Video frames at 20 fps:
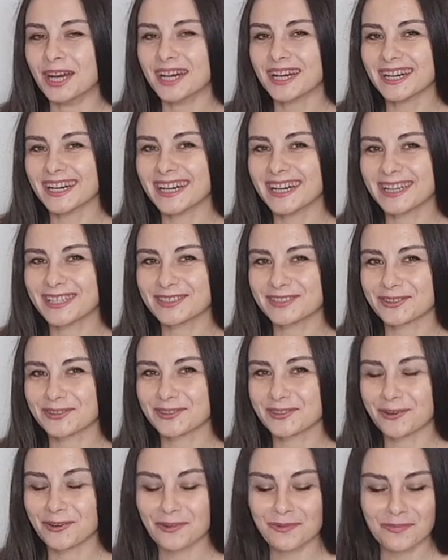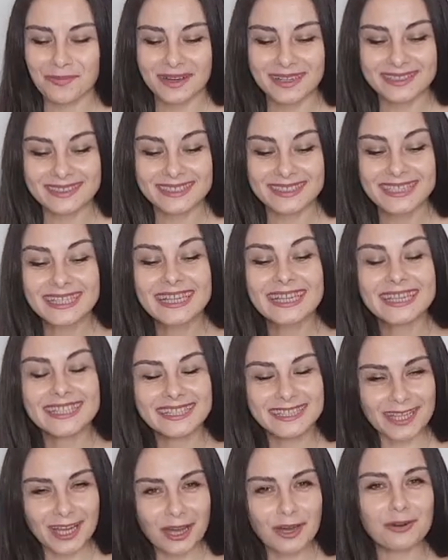I don't know, but
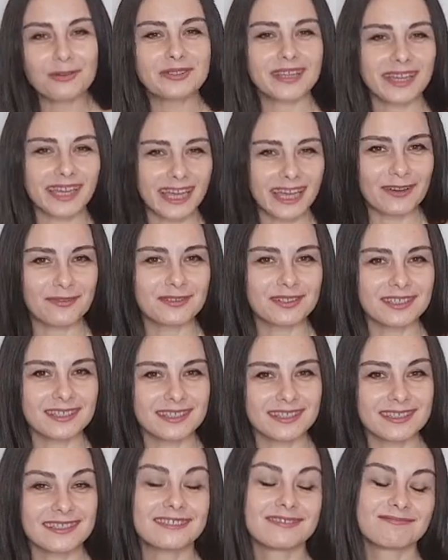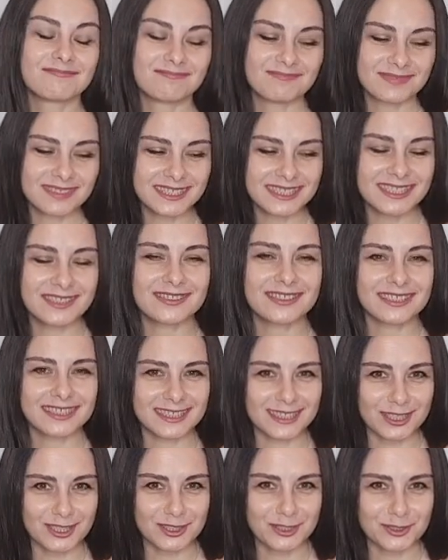now they a
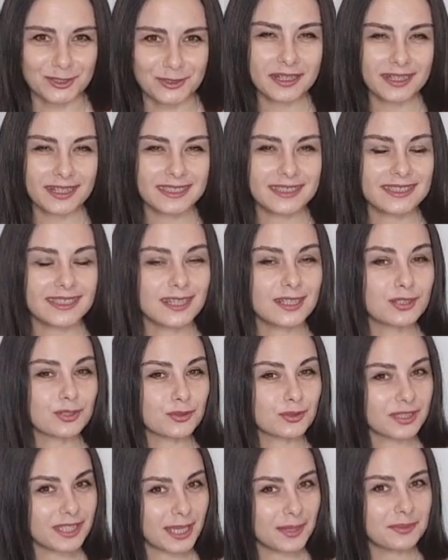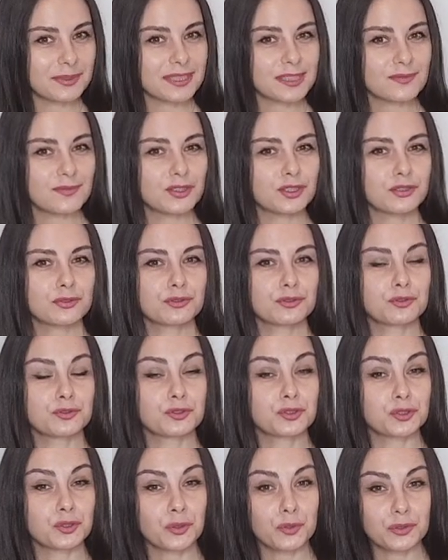serious issue. I decided to tape this video
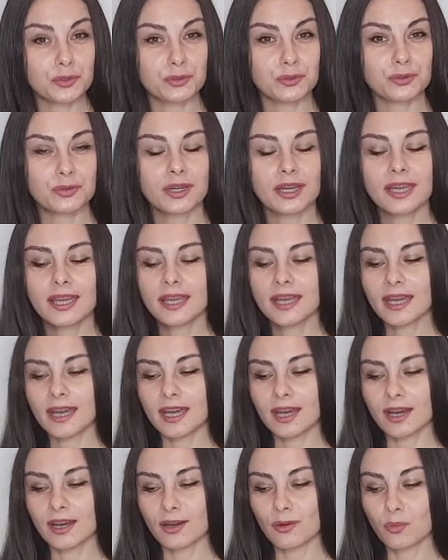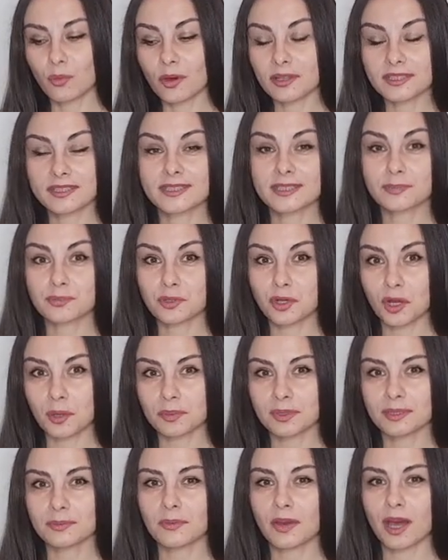to show you uh, what is the
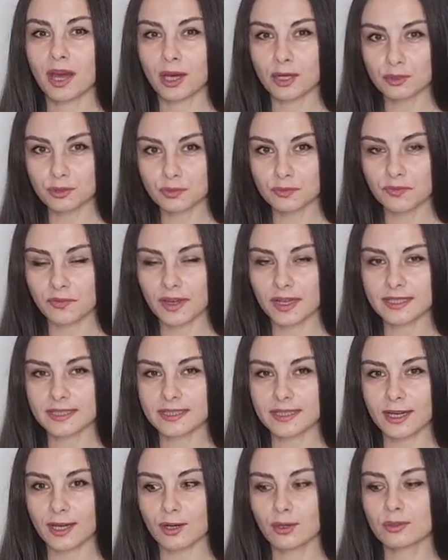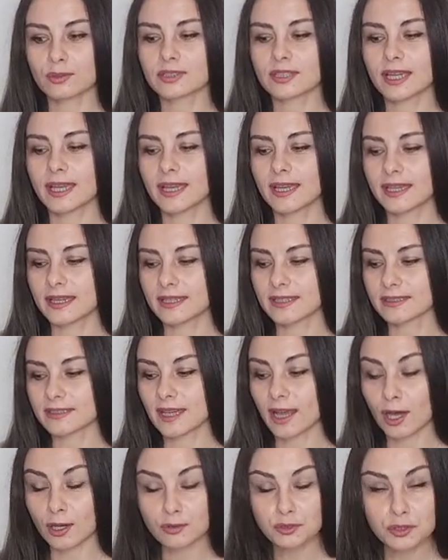problem, how to find it out
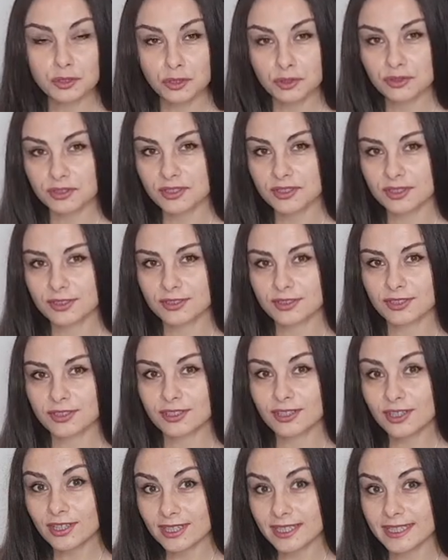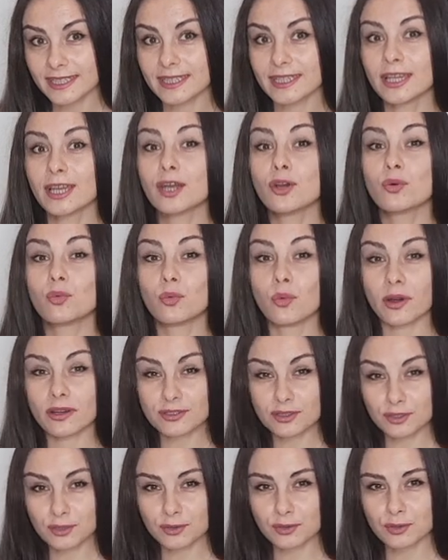and how to notice it early,
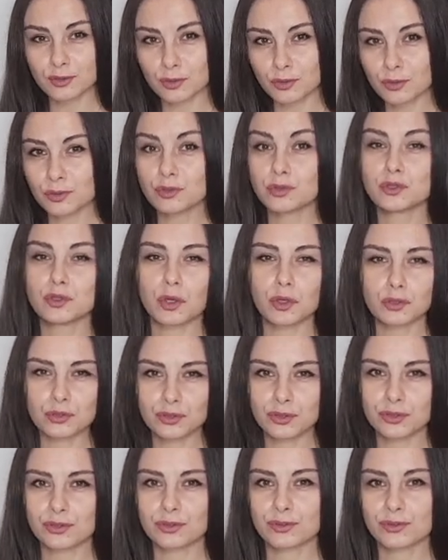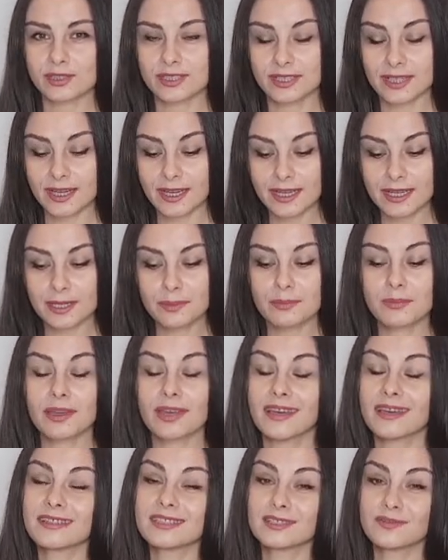what to do not to lose time
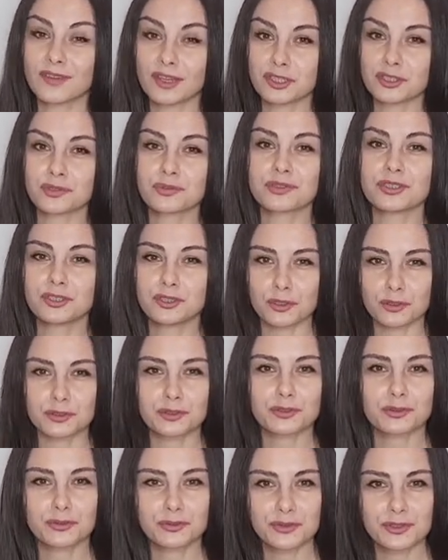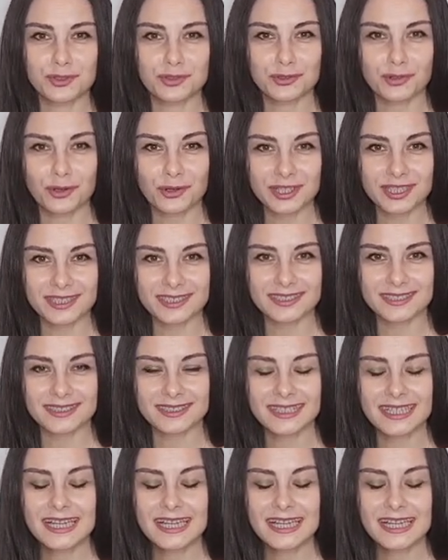and eventually not to lose your Hoyas.